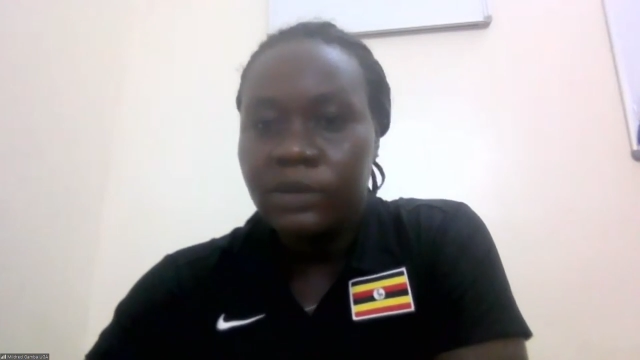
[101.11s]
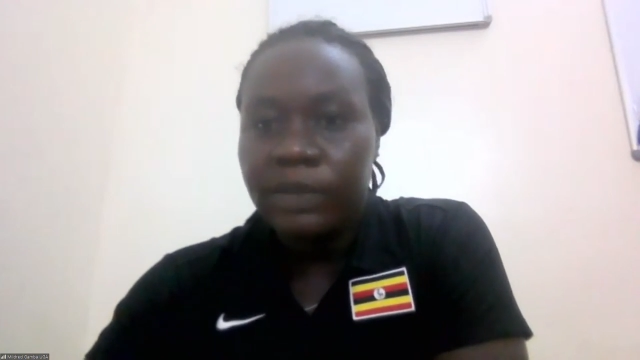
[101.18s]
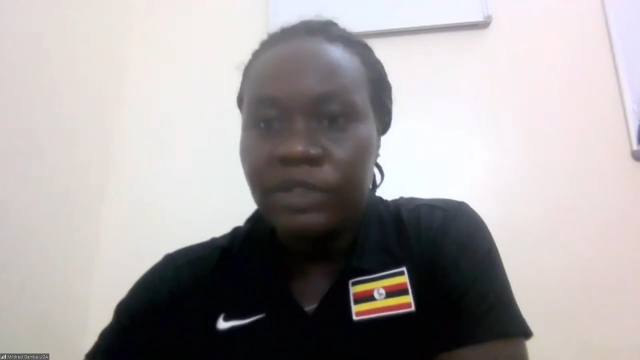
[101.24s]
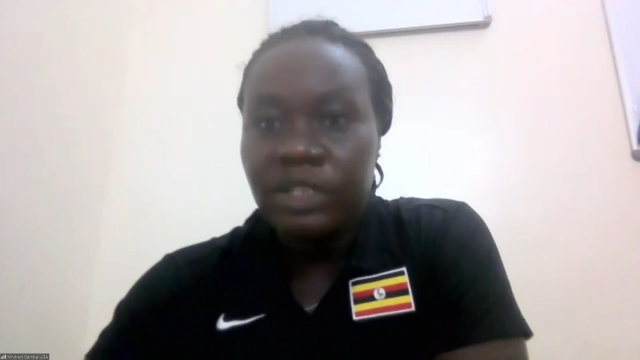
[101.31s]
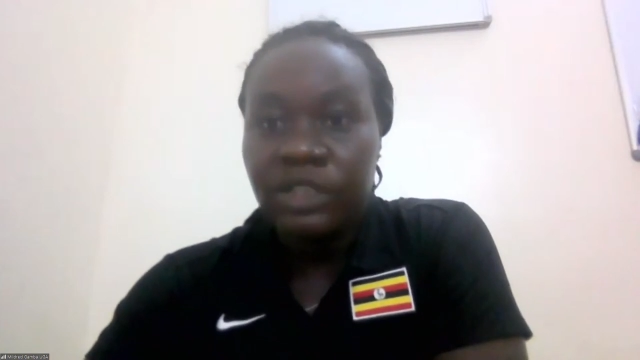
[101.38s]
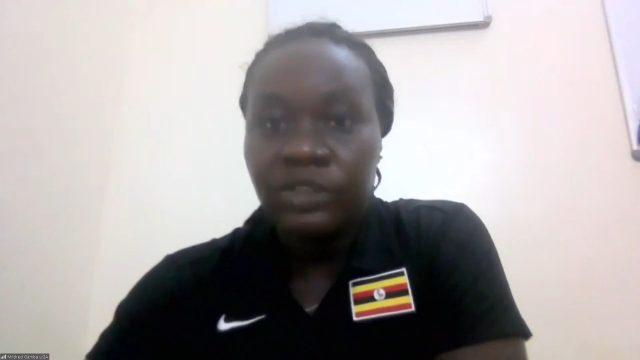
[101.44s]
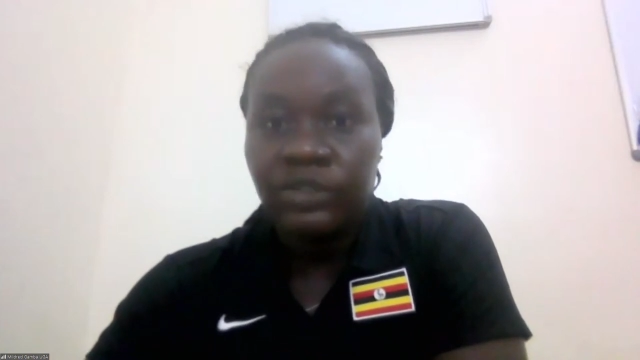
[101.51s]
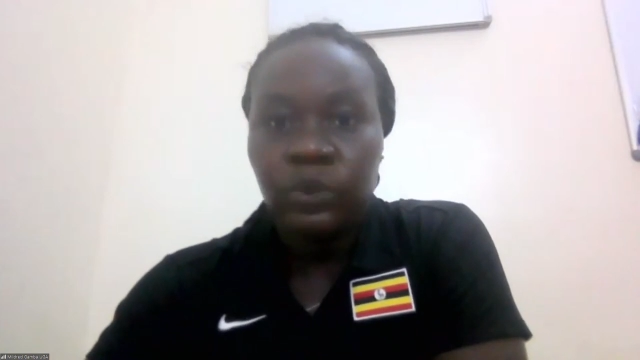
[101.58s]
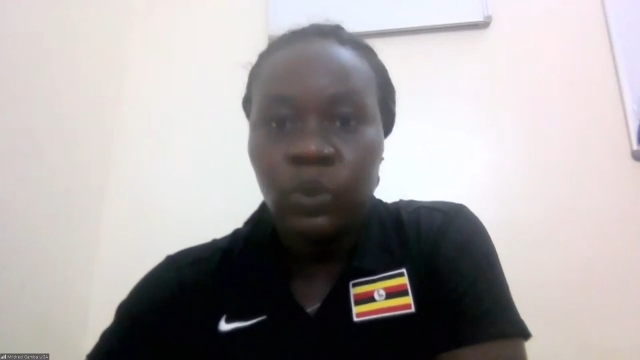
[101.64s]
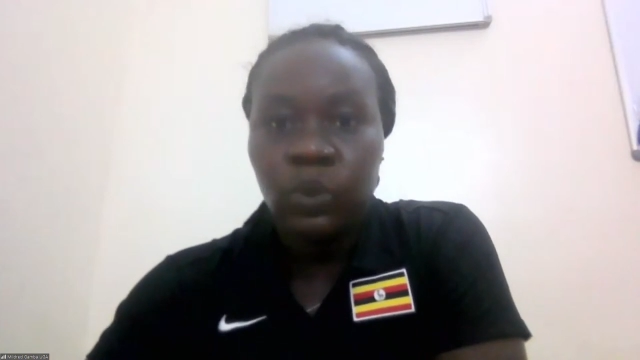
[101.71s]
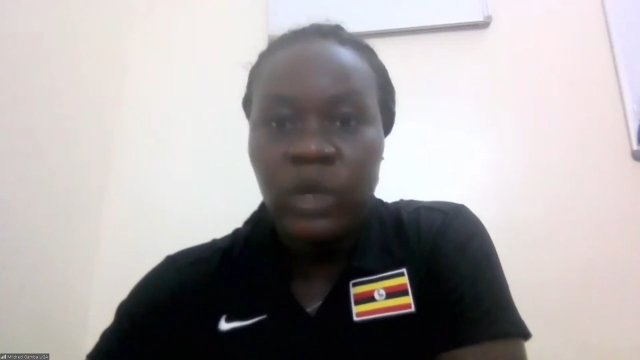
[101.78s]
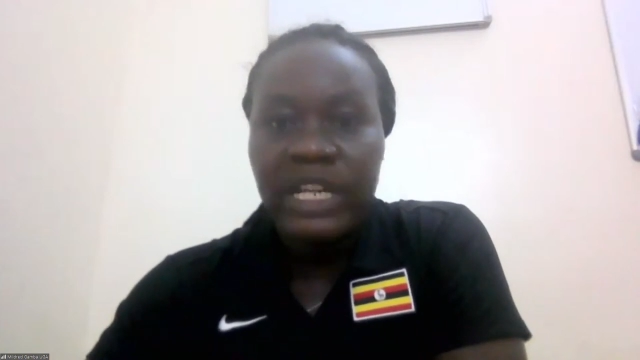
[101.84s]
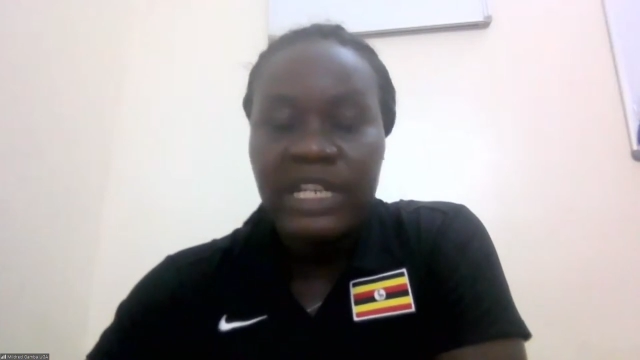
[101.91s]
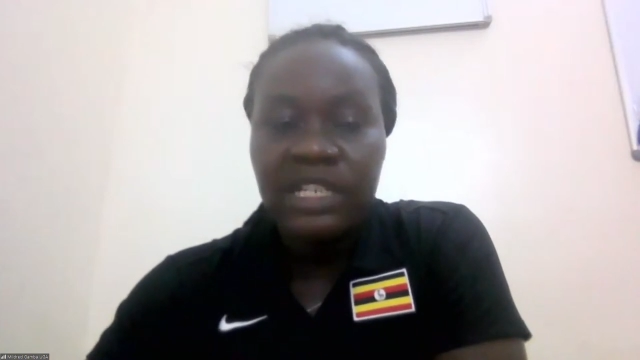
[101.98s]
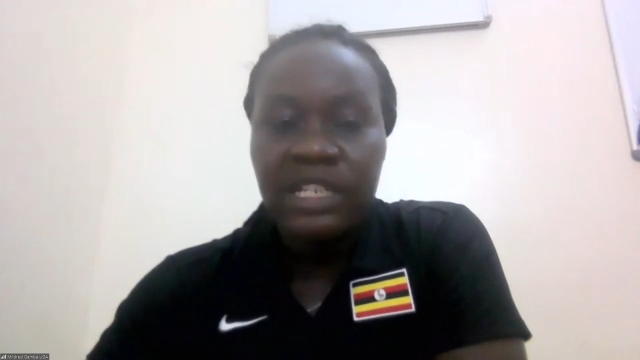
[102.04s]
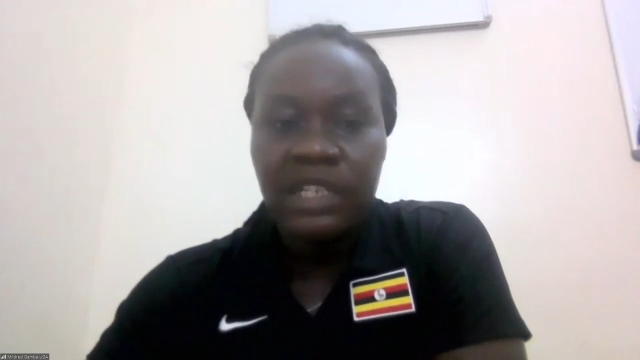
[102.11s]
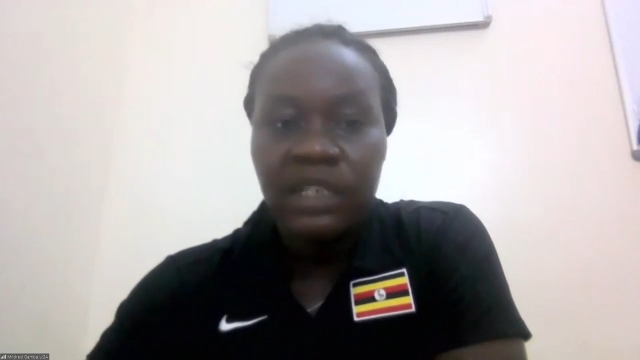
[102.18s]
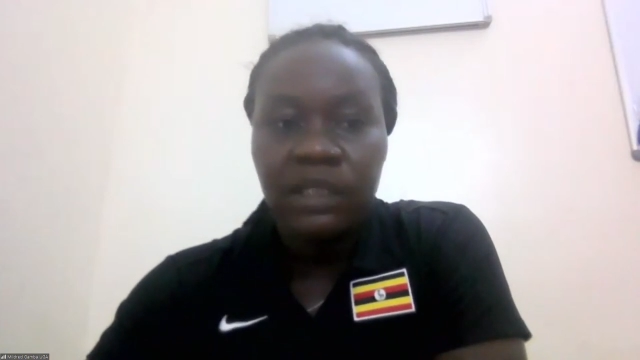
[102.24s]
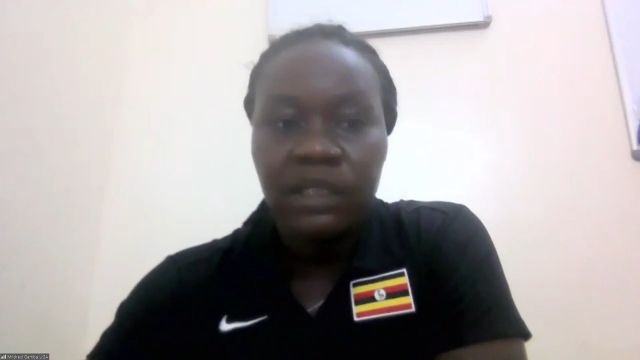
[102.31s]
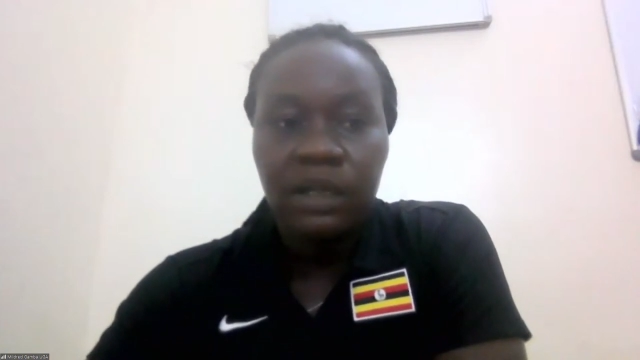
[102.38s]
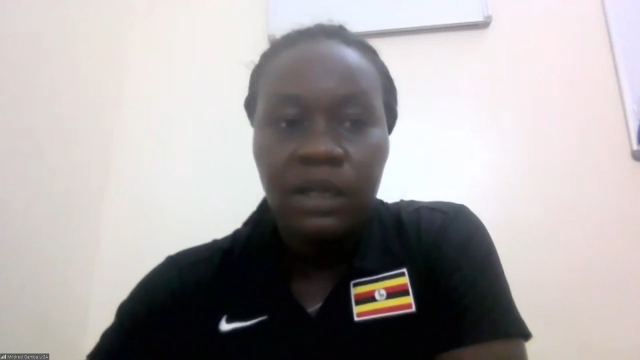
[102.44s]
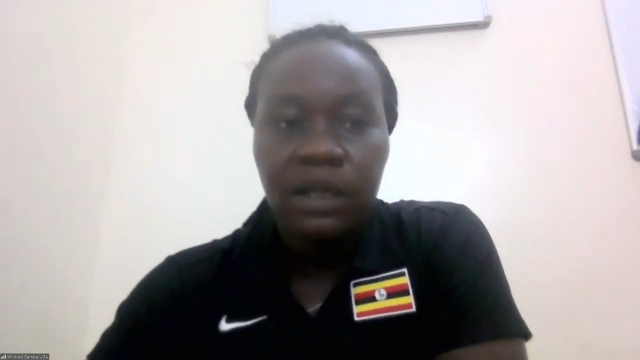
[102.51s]
I'm just
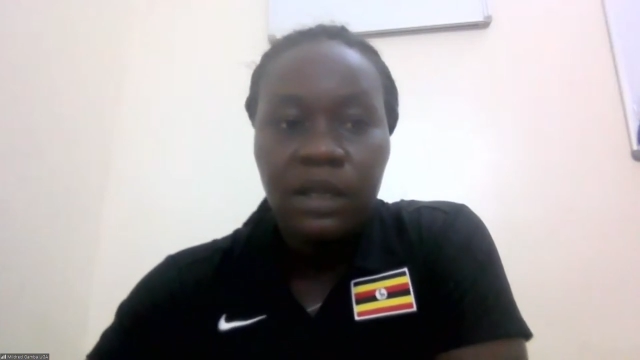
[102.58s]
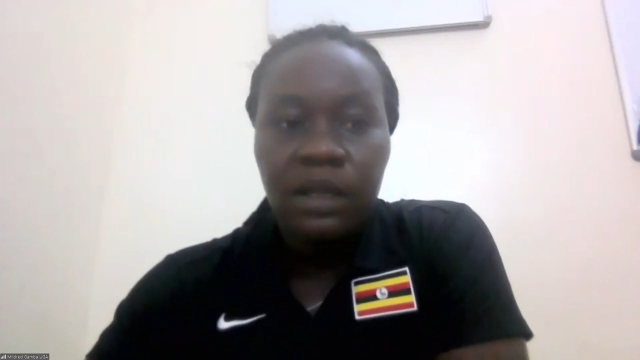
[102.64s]
waiting